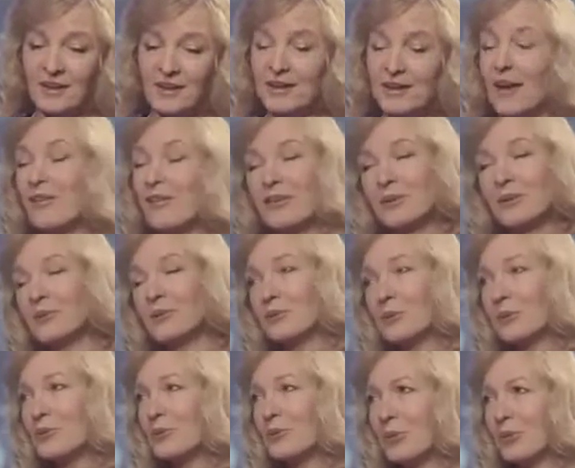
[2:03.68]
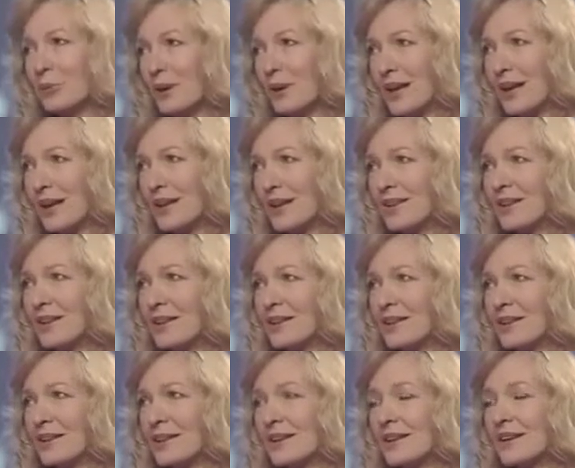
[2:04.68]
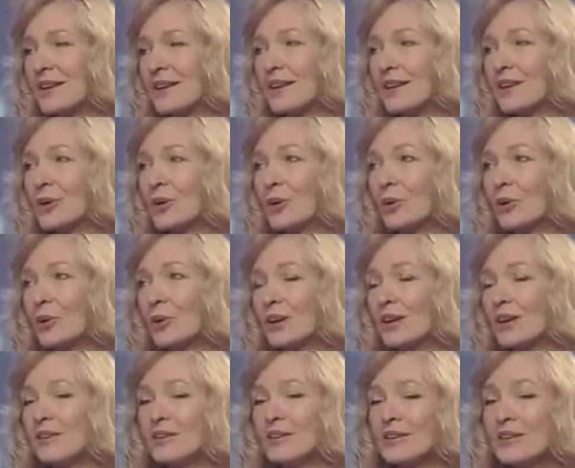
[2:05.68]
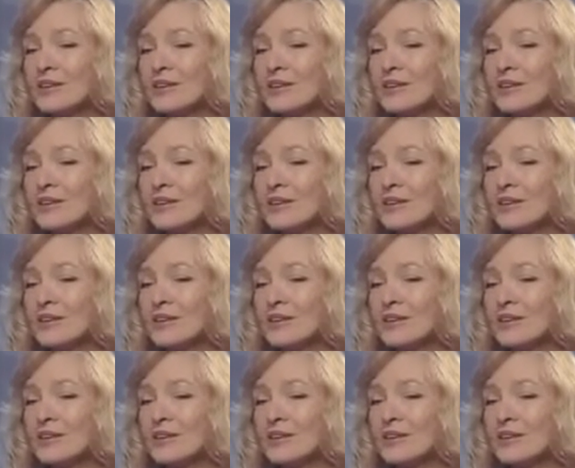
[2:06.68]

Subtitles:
nothing would be more plain than the calling